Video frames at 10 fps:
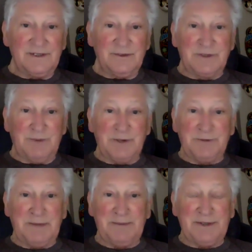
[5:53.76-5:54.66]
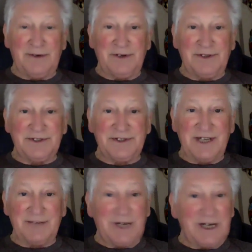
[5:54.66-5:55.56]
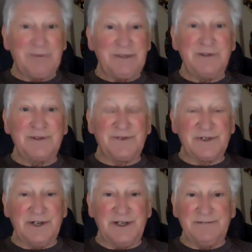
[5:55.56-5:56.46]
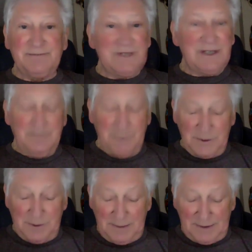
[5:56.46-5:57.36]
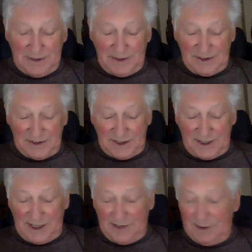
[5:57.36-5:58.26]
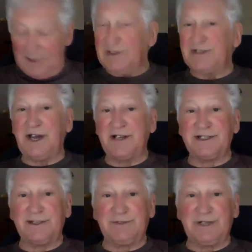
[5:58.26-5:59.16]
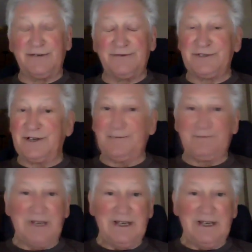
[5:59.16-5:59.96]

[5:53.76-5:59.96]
which most people don't understand. When it can be used for good, most people don't understand how they're hypnotizing themselves. So,